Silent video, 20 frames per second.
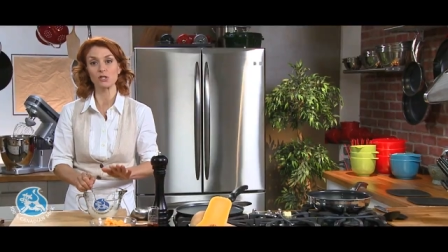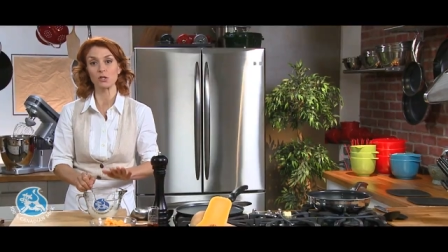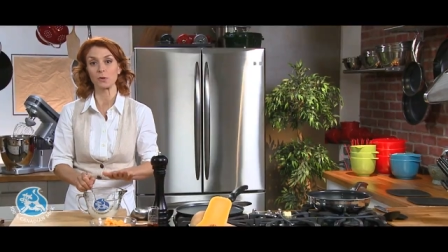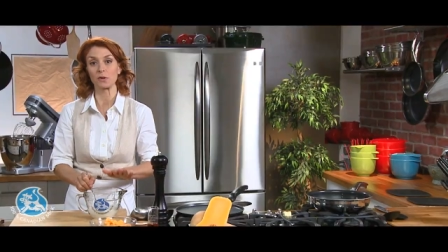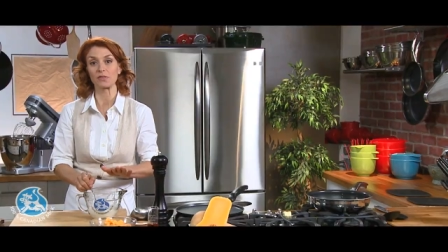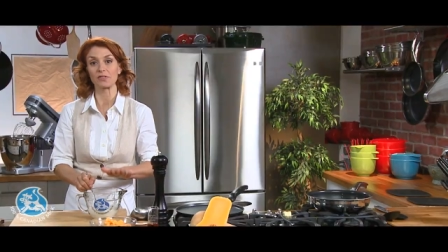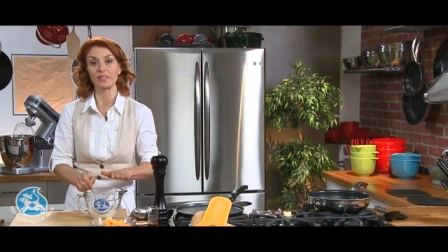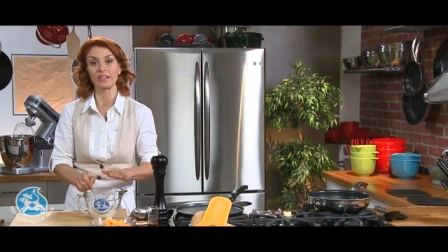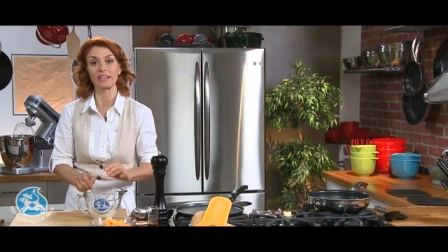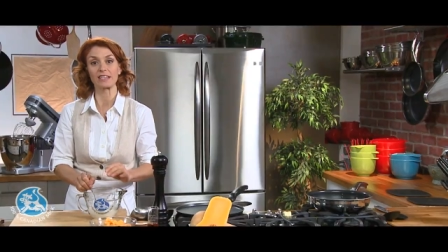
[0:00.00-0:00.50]
so
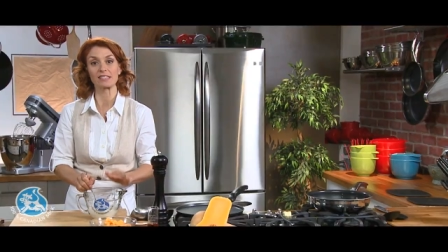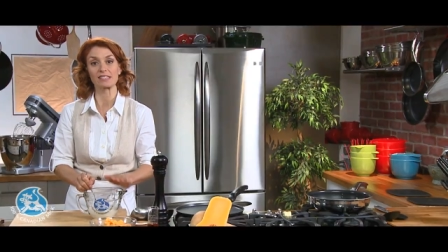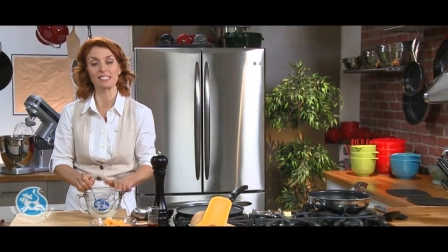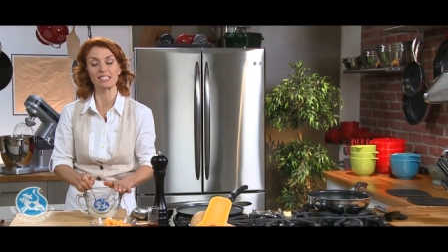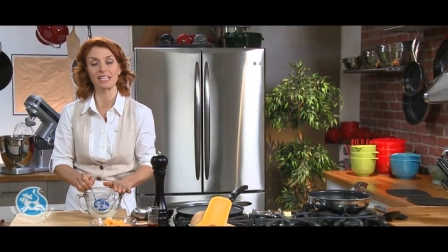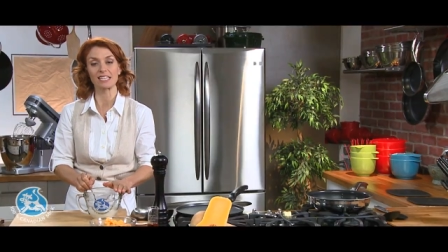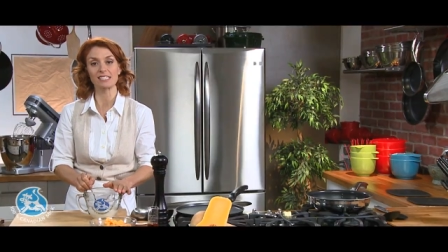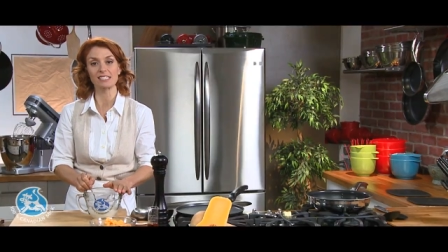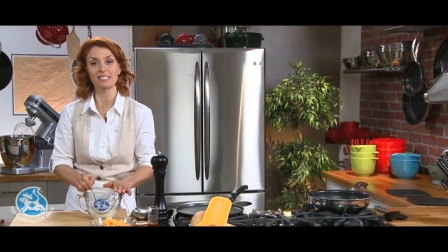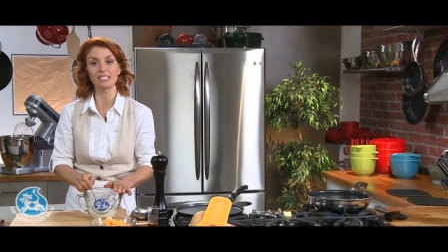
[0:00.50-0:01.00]
it thickens
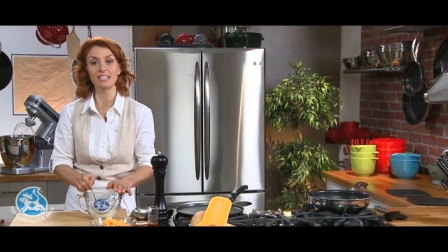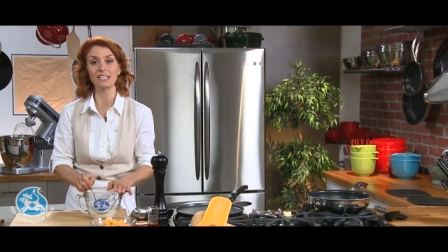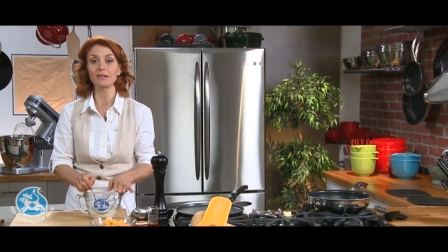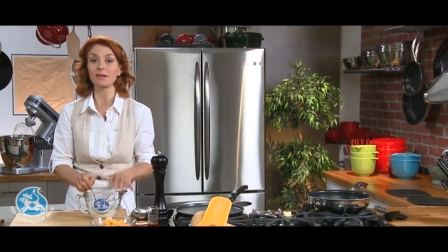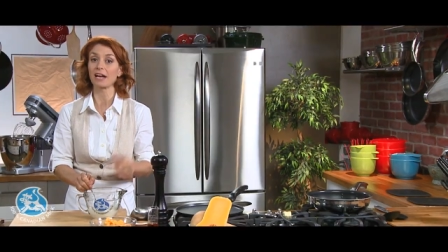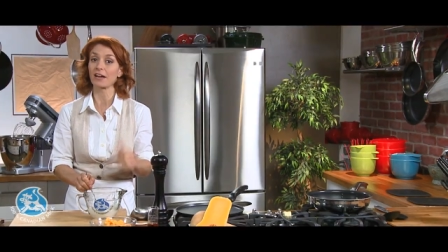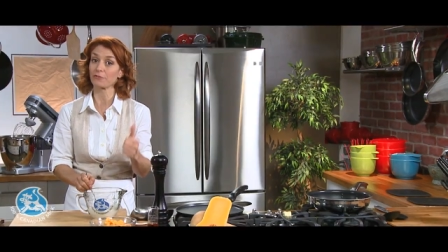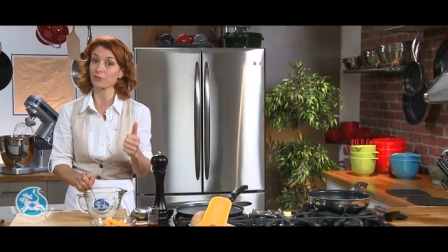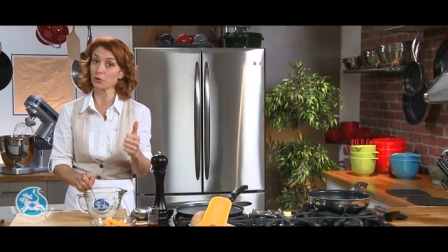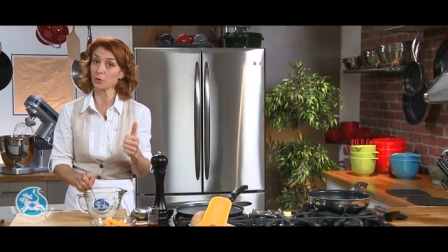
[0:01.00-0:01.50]

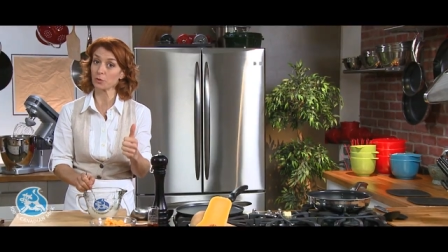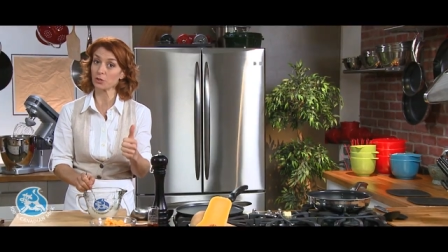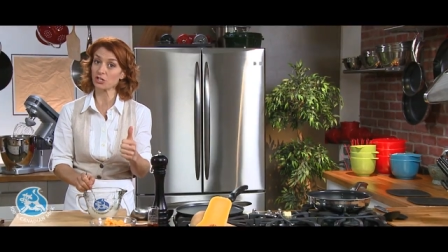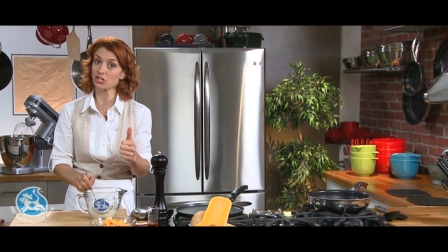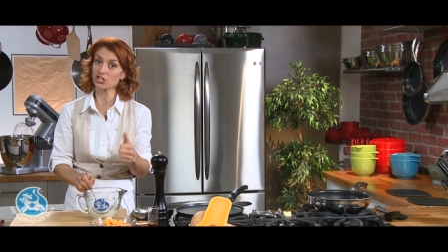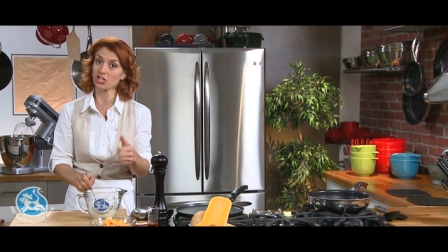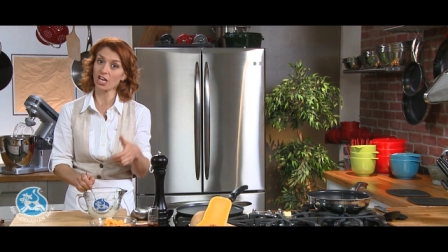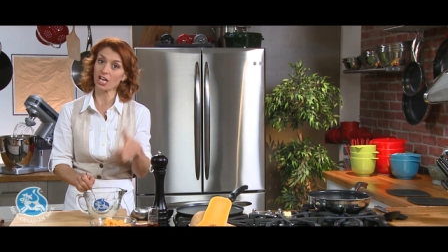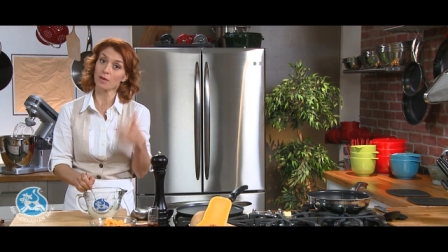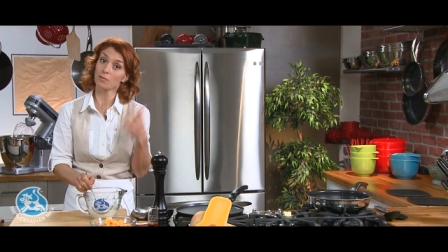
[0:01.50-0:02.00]
nicely, after
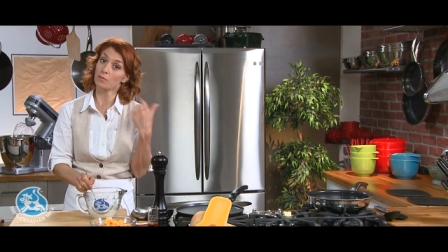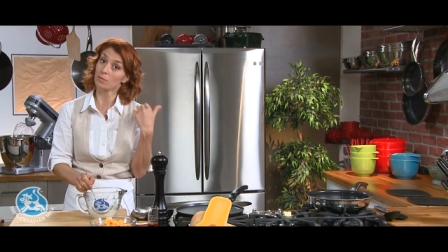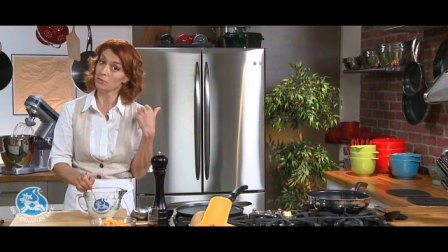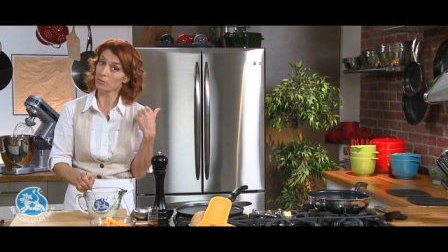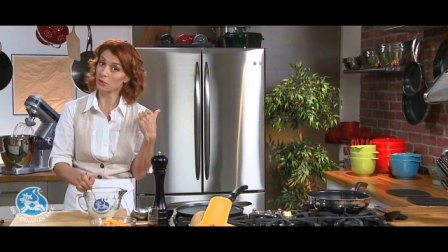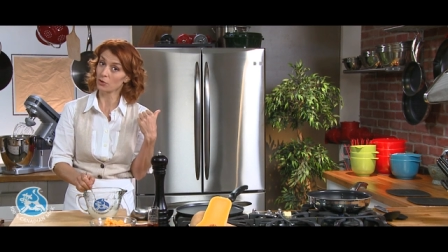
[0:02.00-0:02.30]
which time